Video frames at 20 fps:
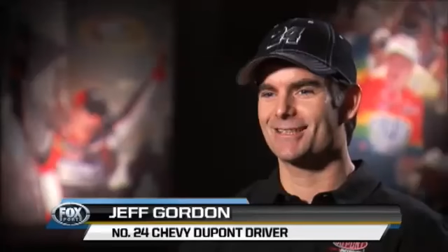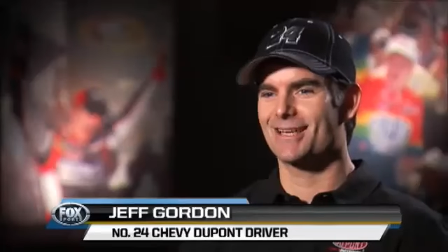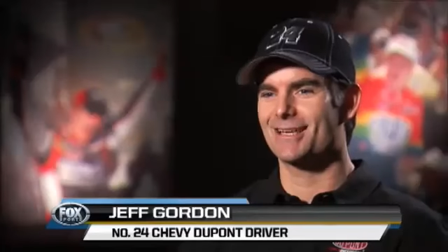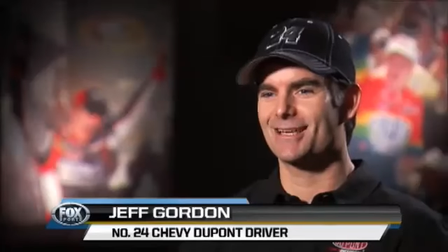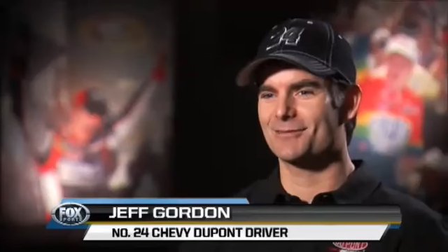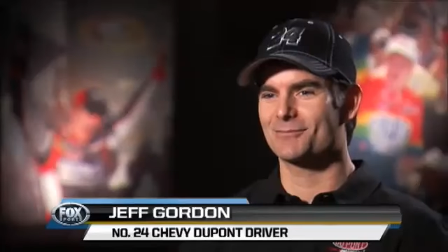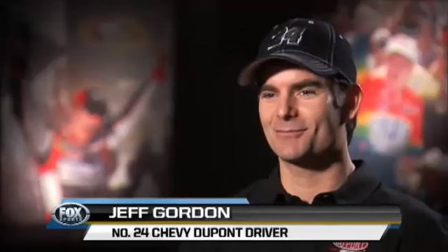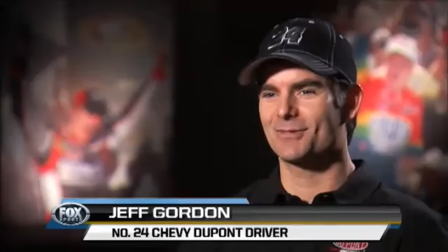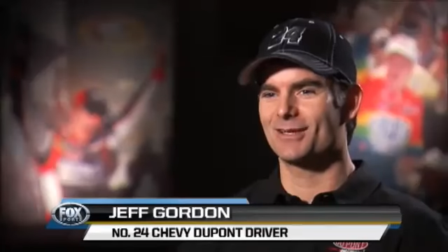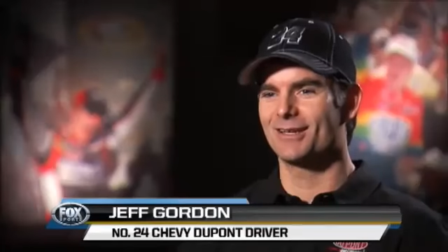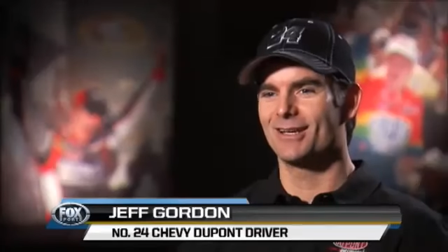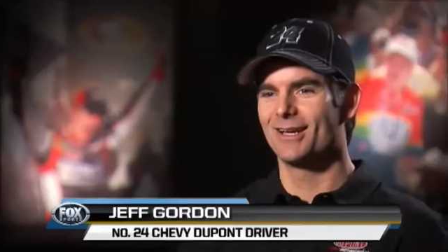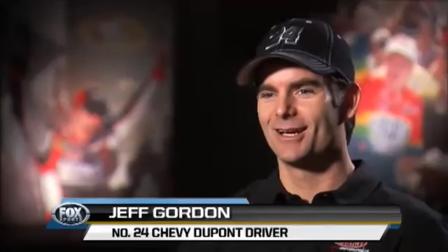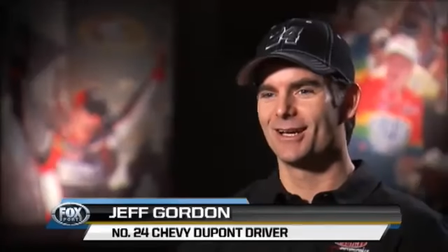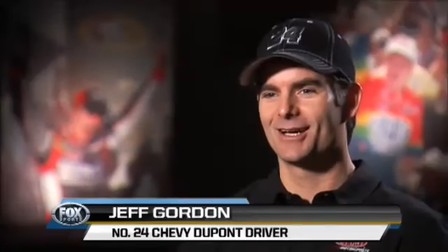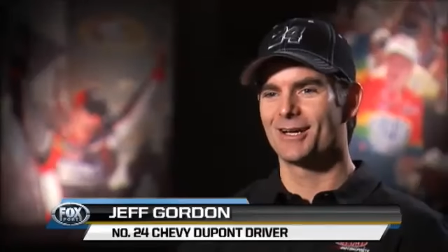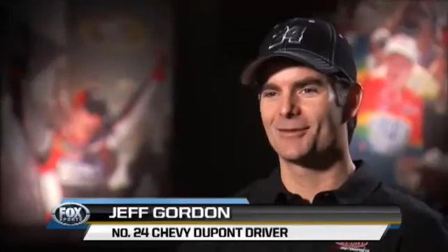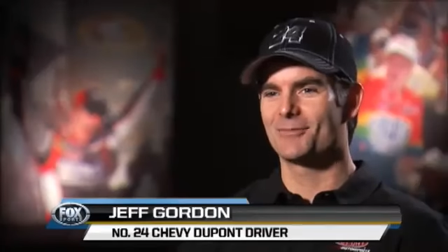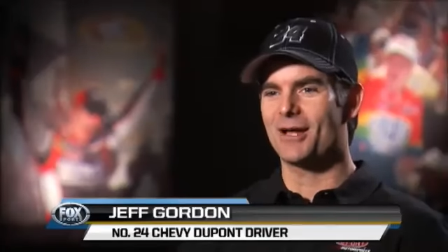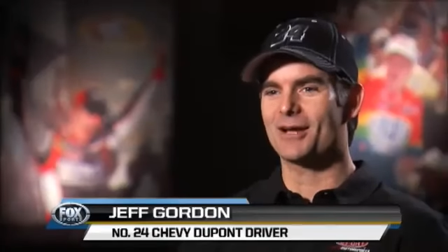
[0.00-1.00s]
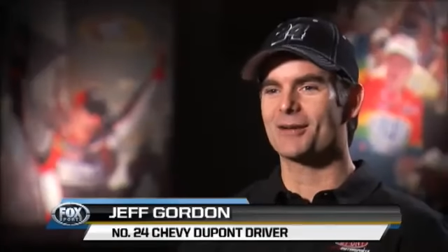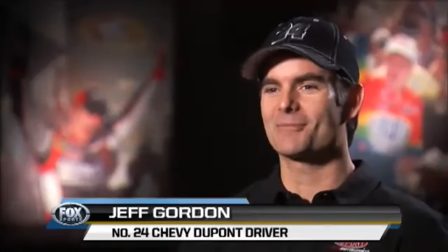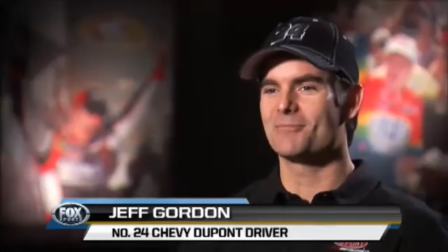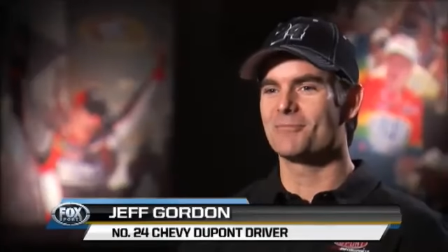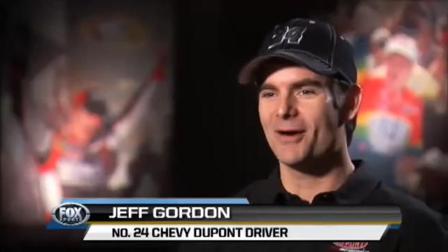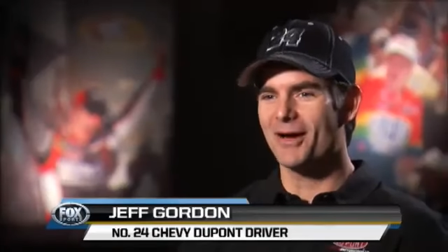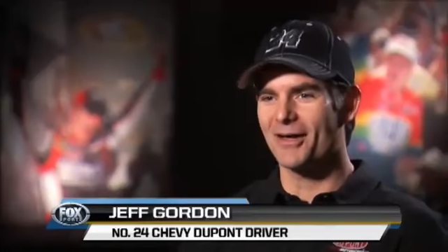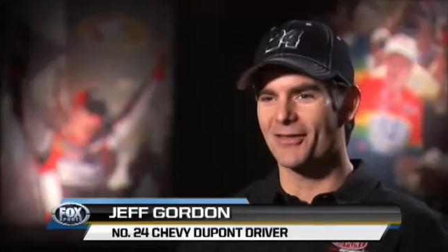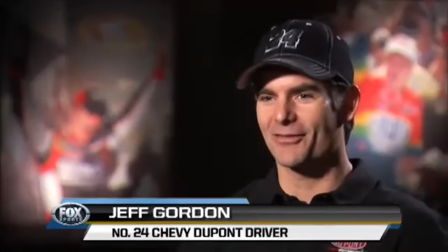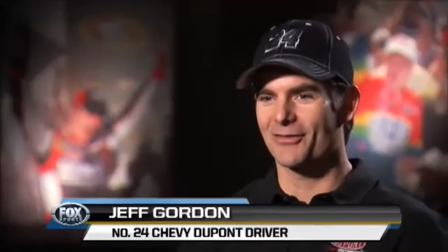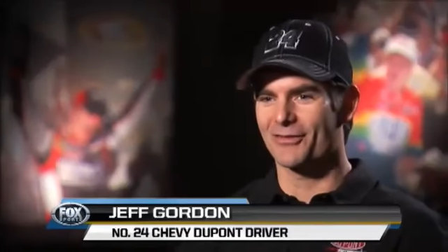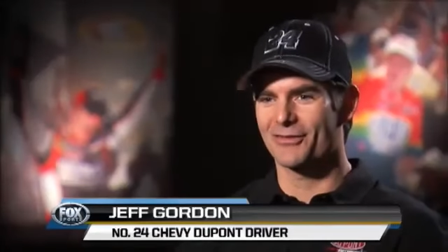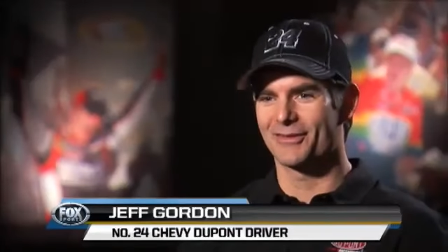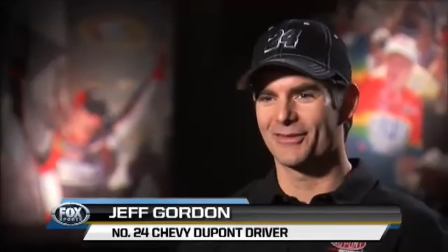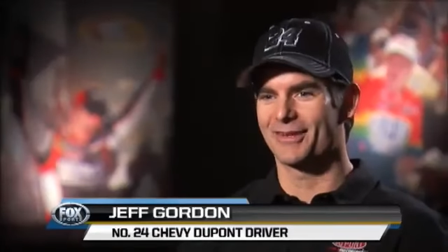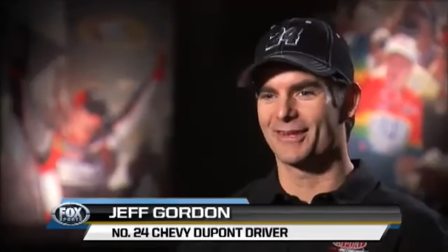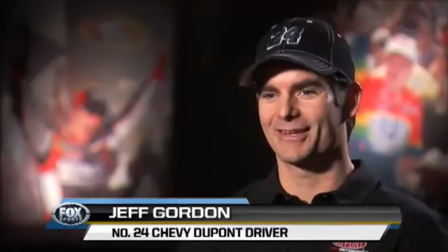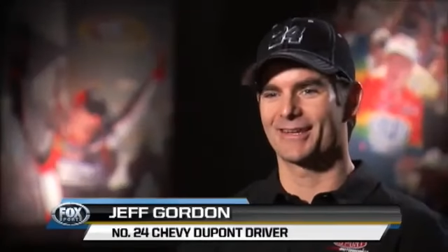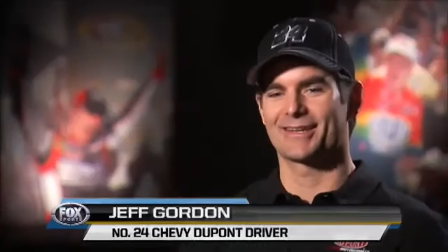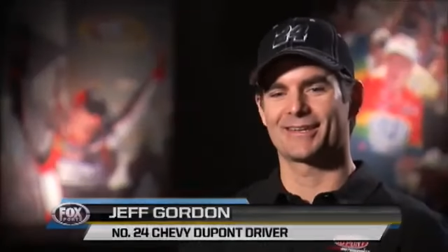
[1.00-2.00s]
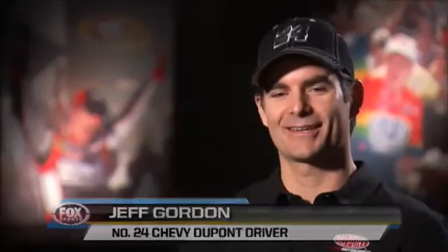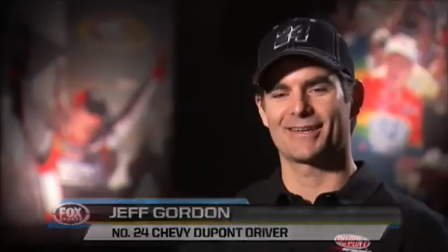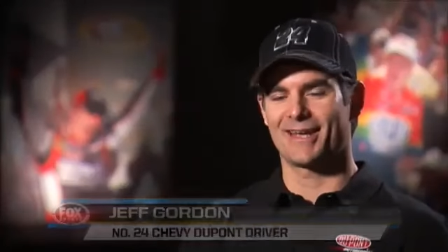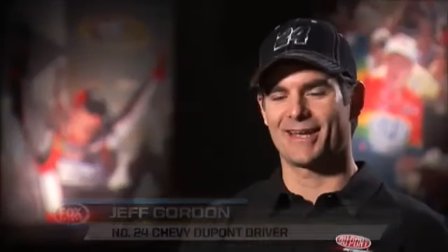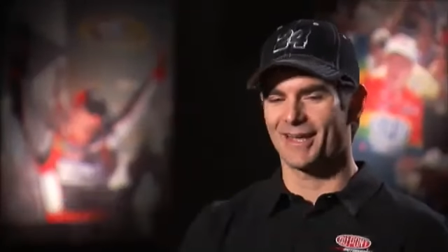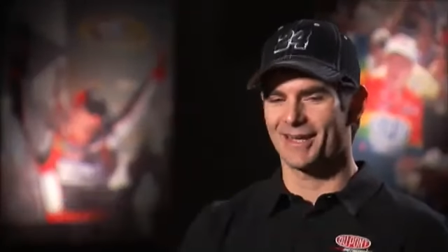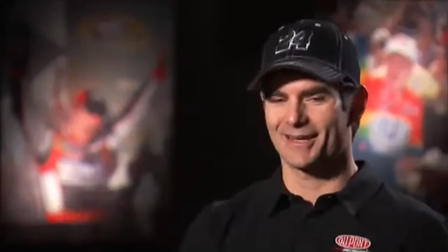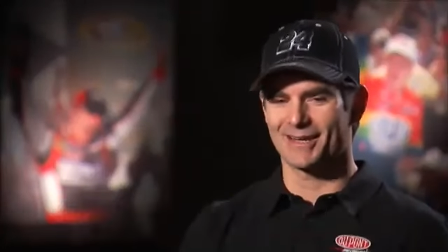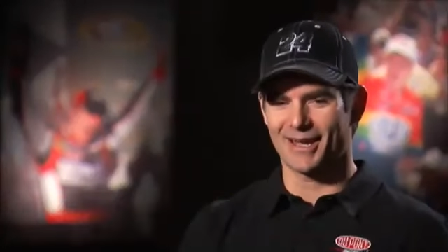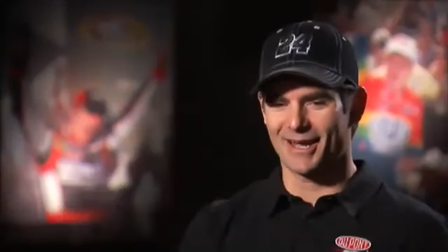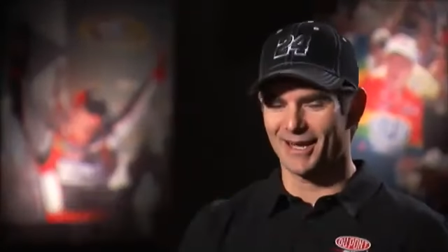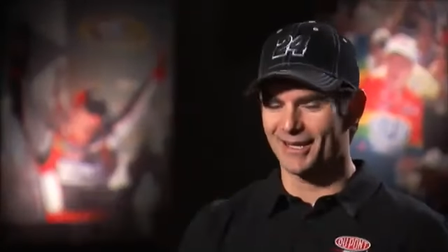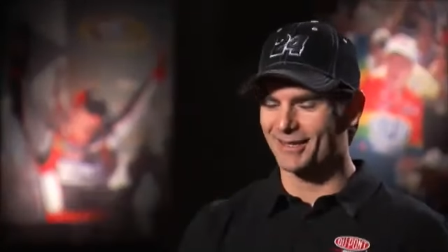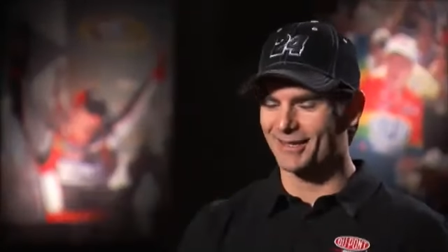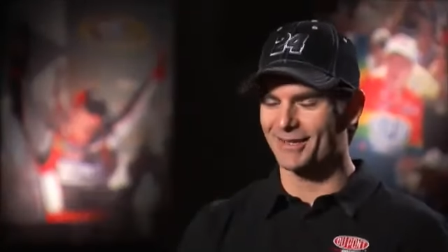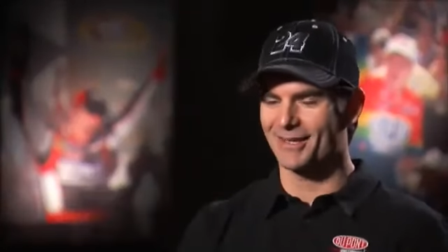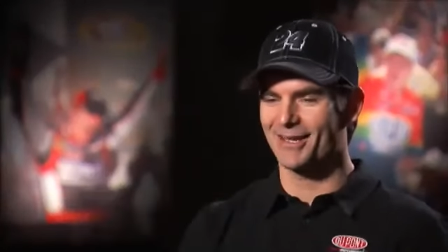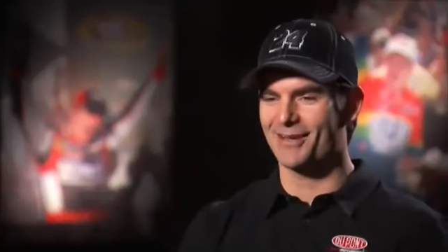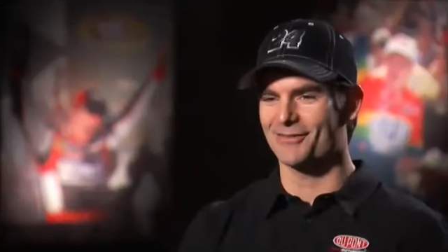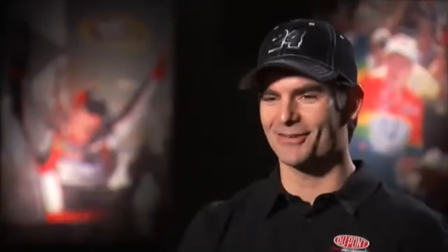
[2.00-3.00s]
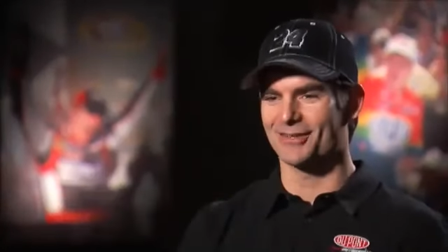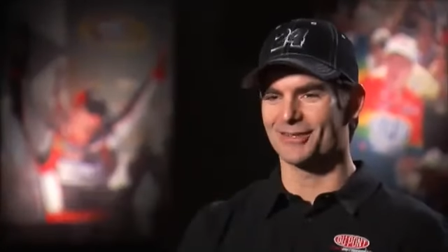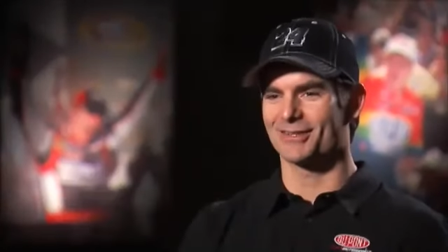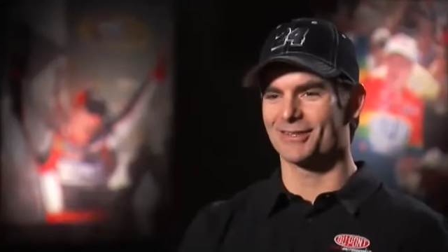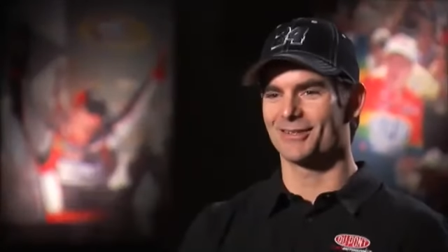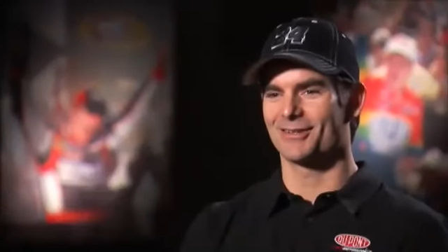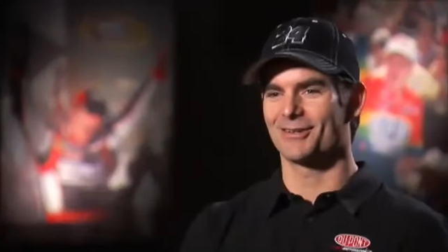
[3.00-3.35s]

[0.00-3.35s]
taken me about a month, and I love it. You